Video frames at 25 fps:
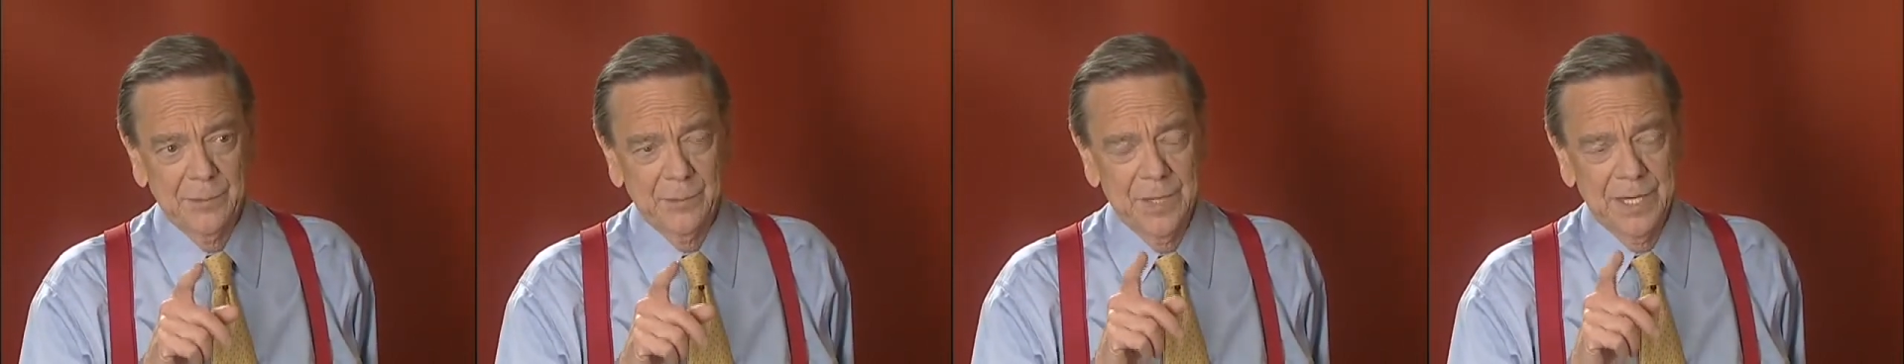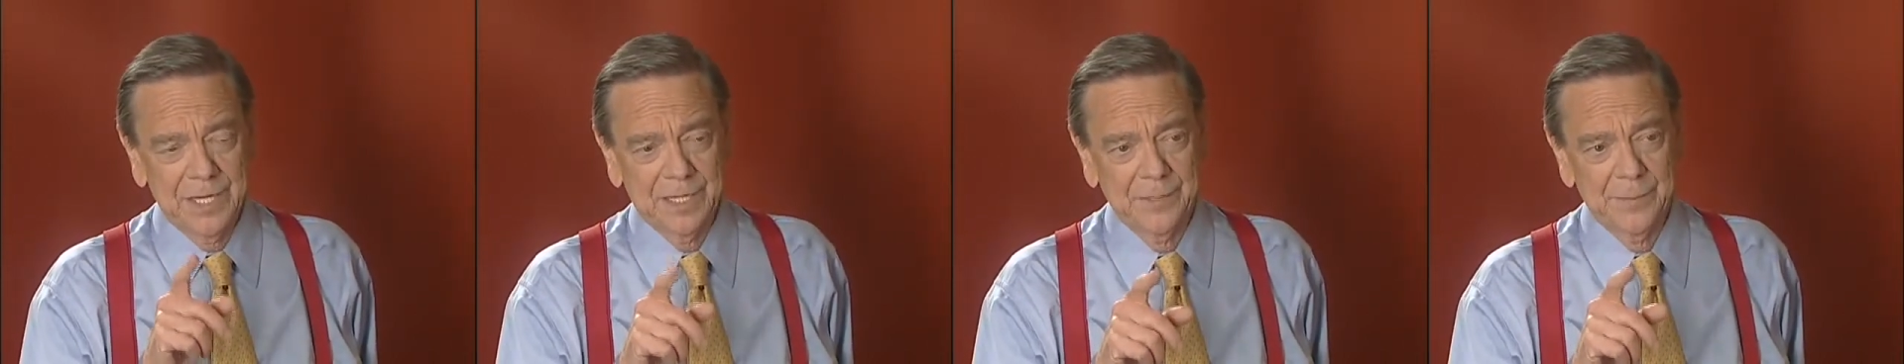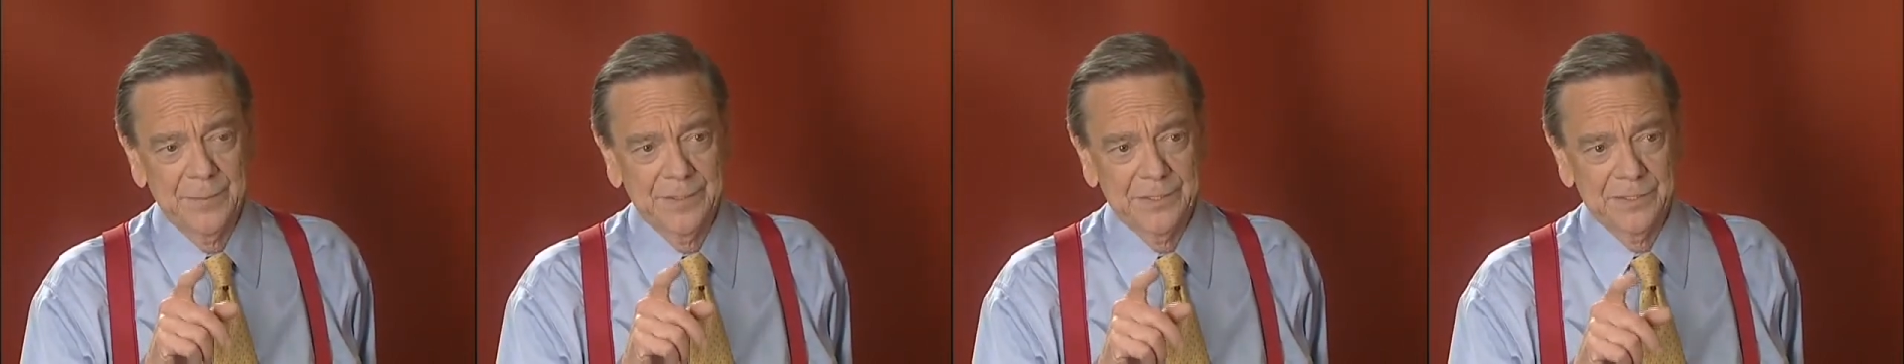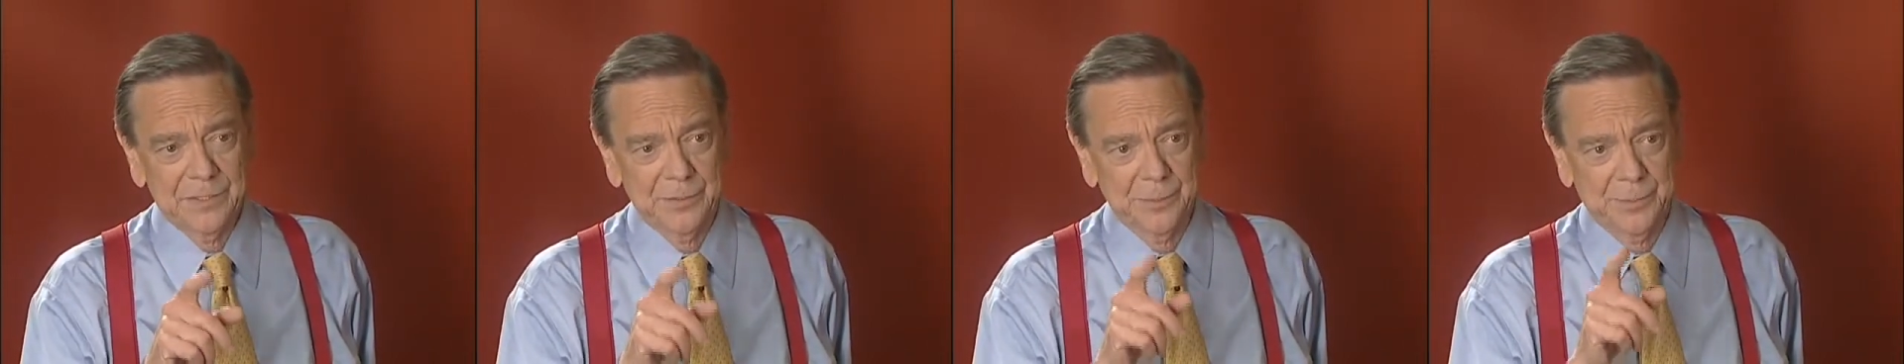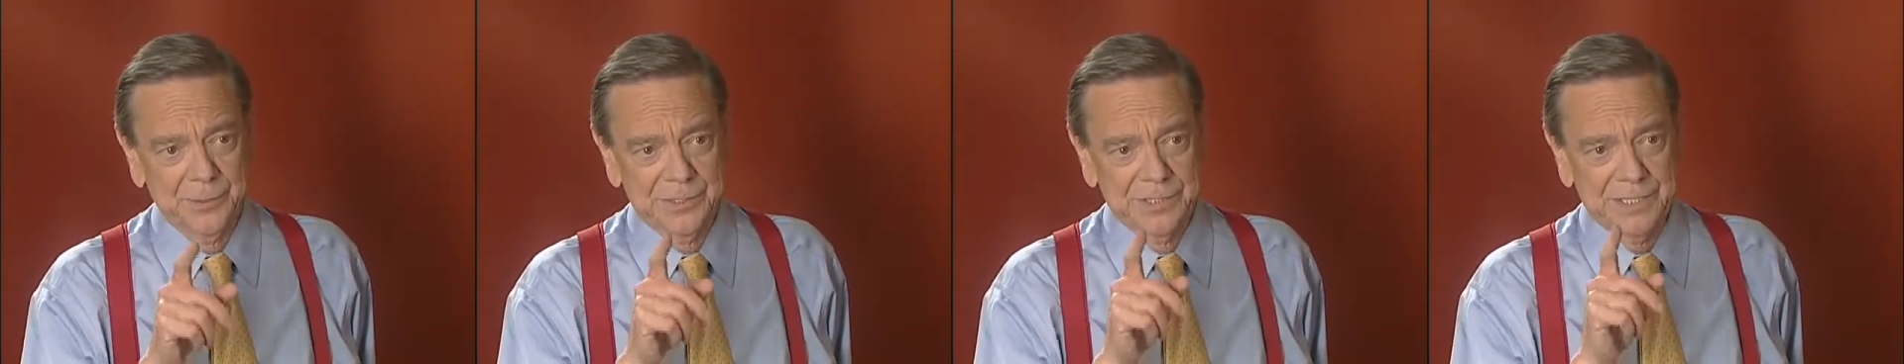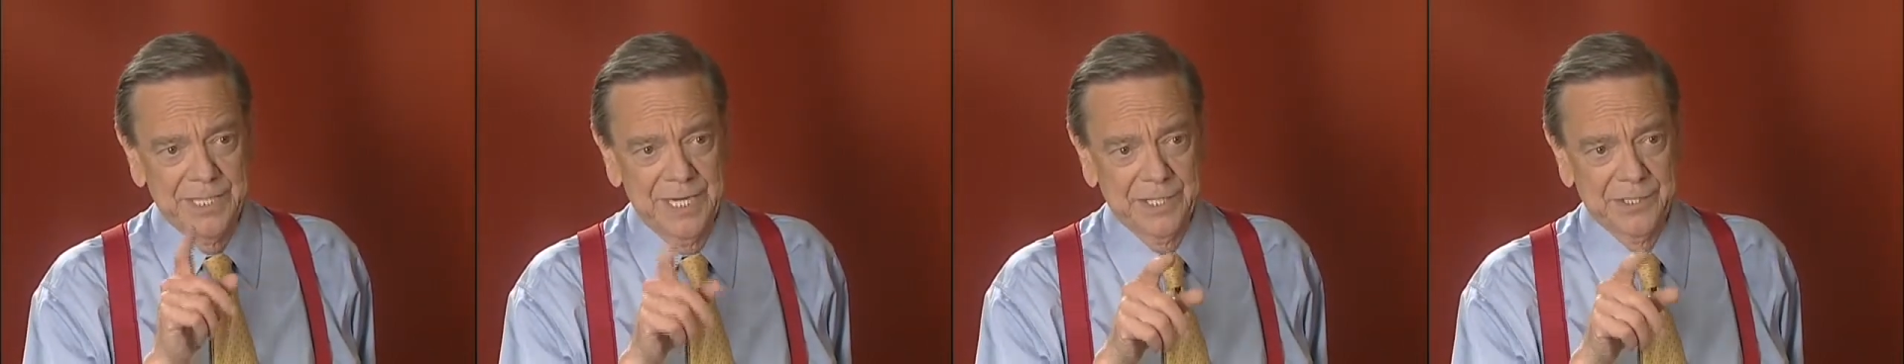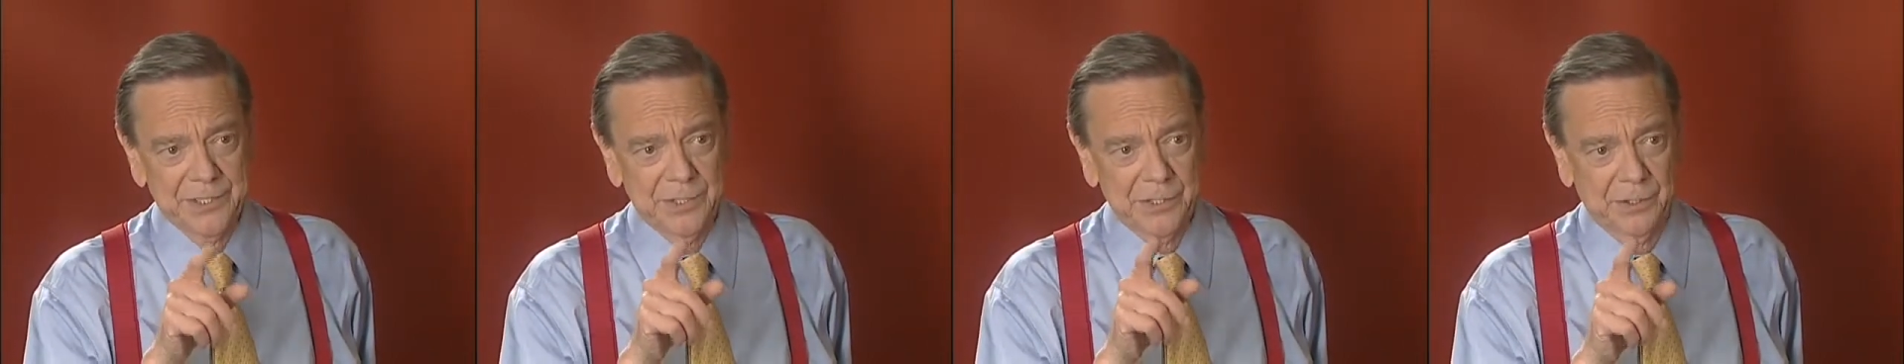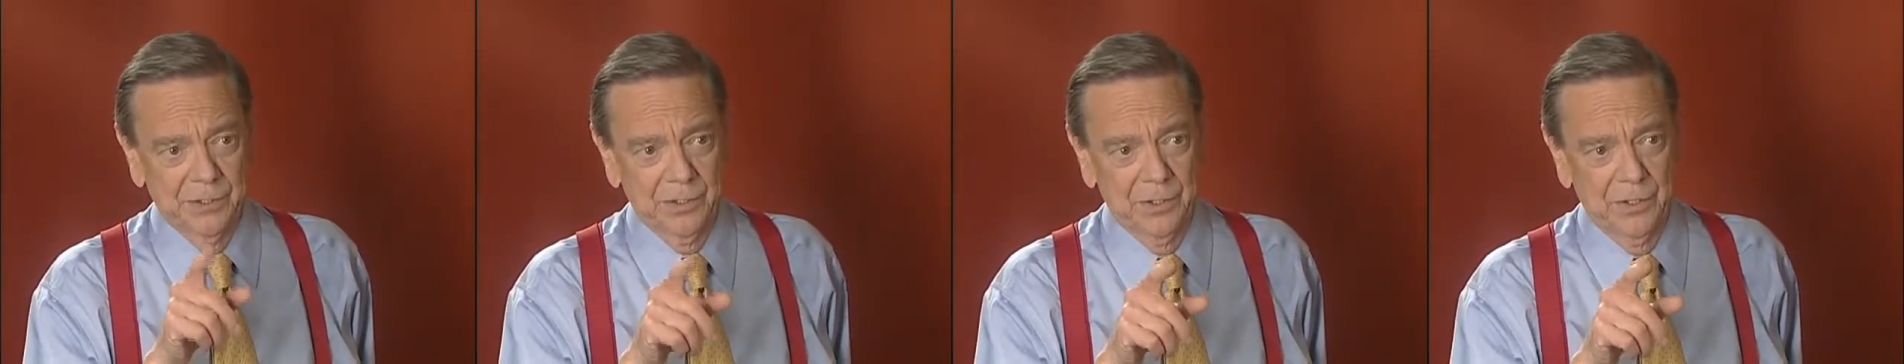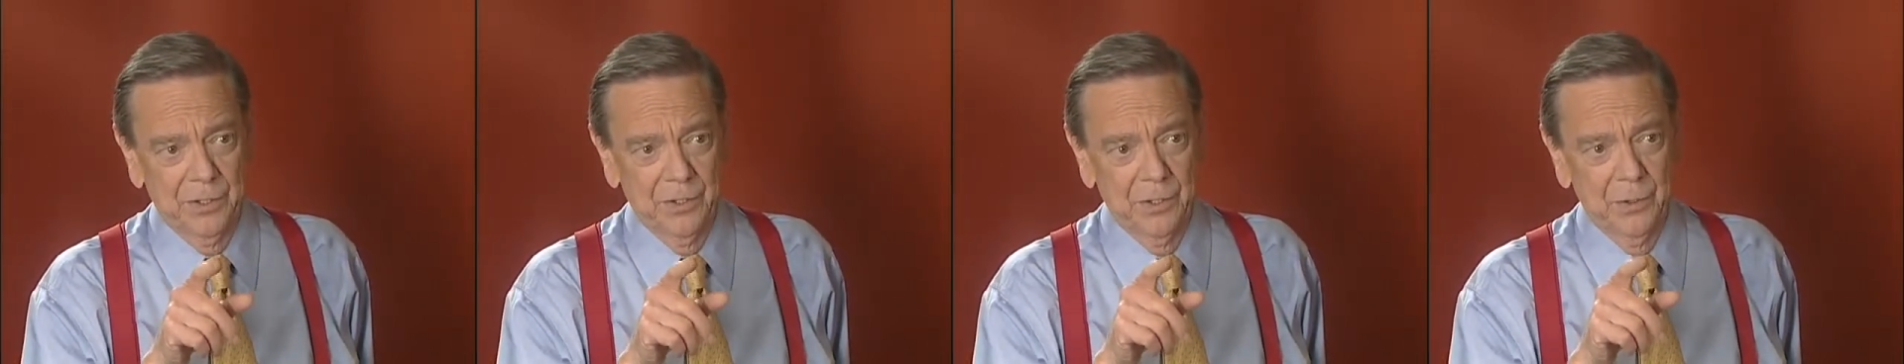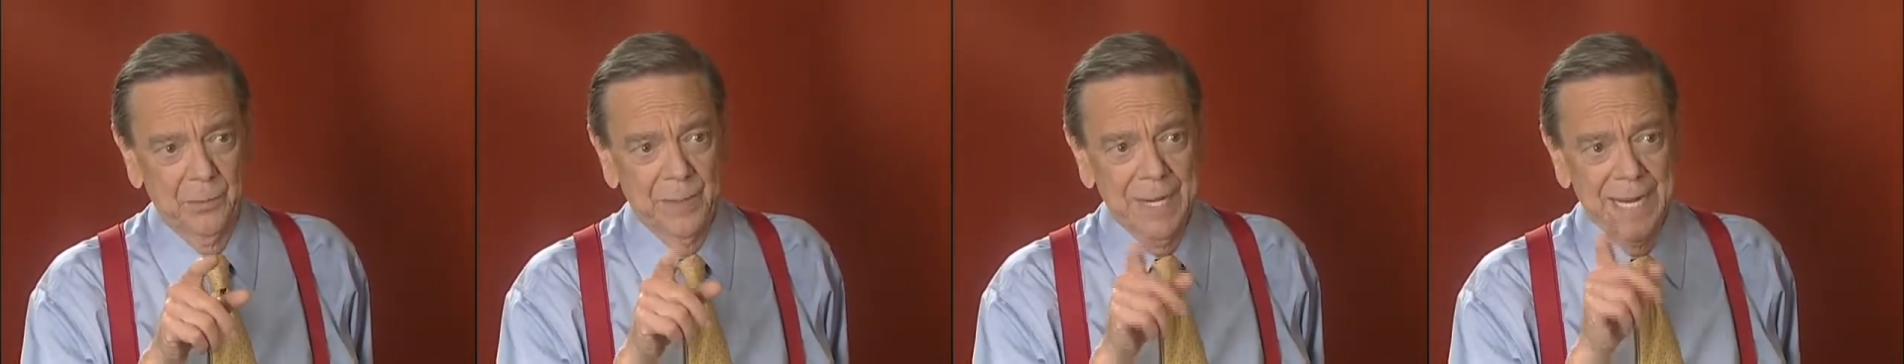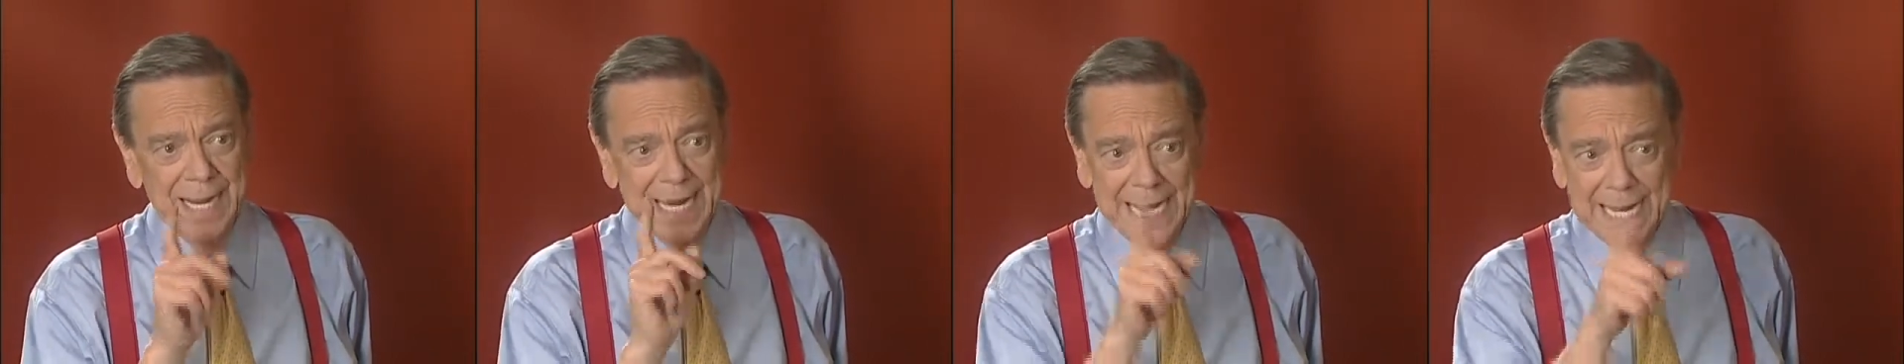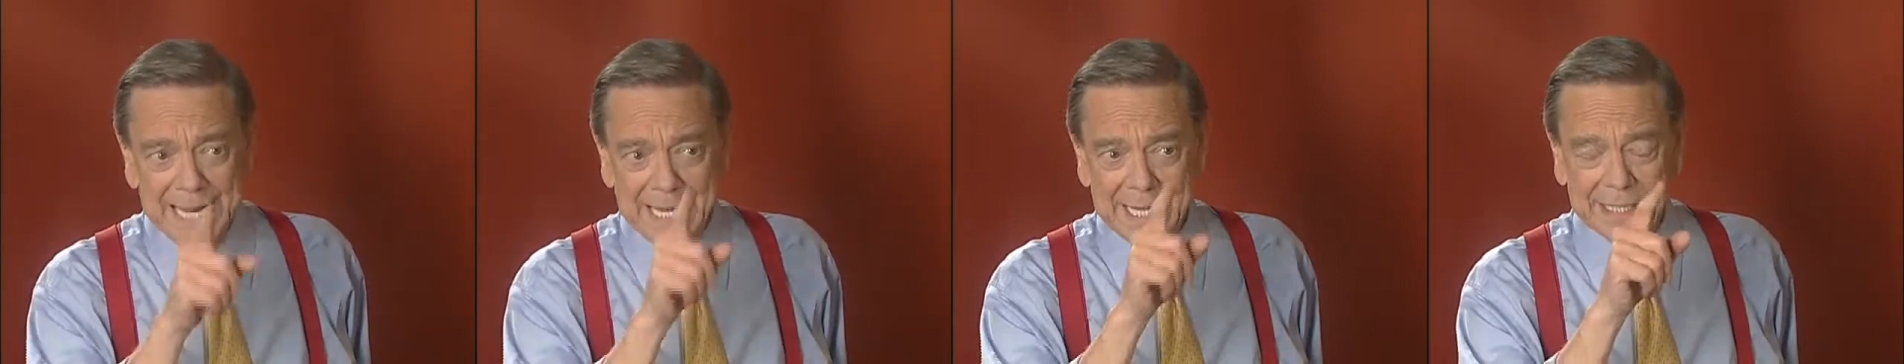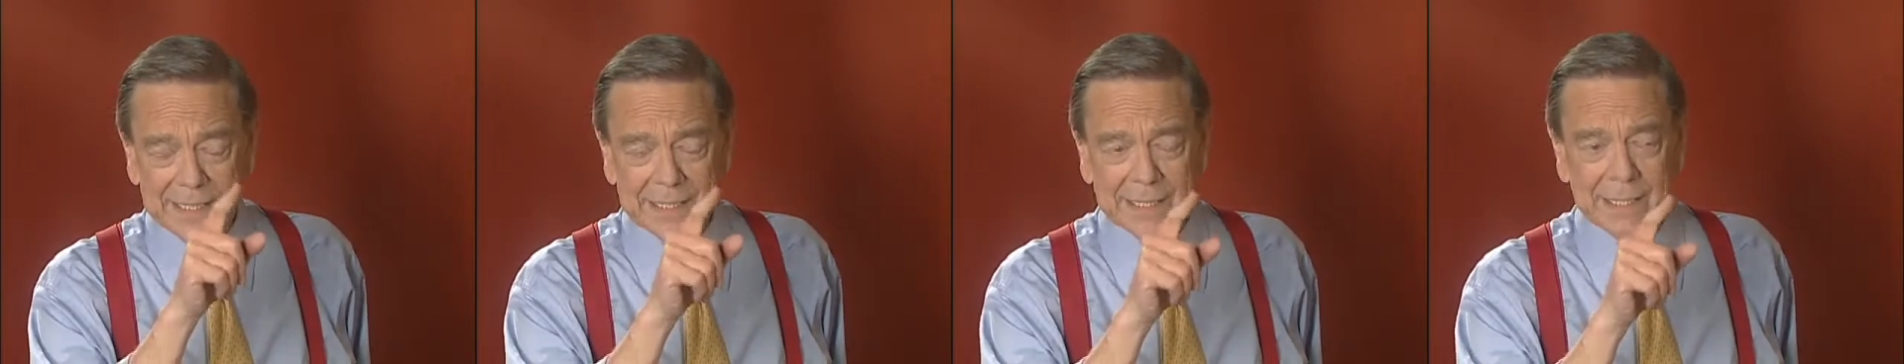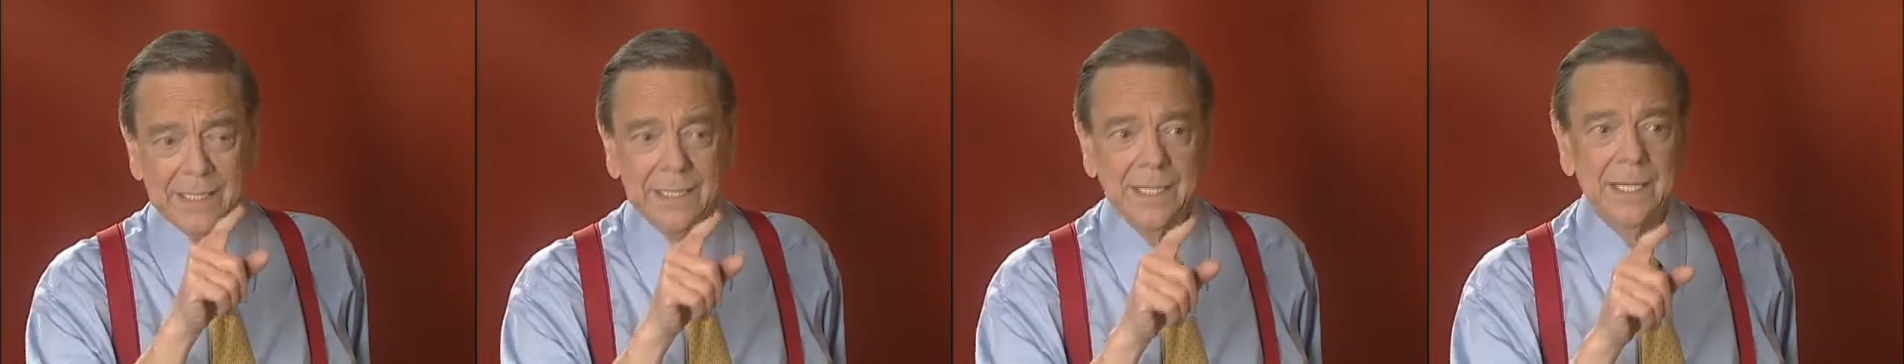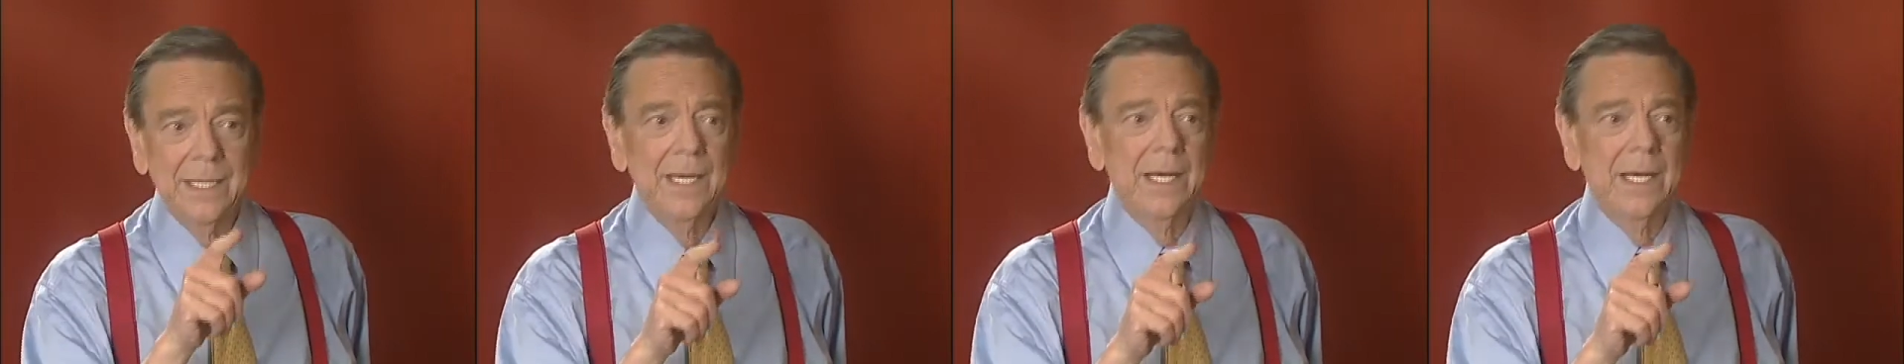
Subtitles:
recommend to protect your home, and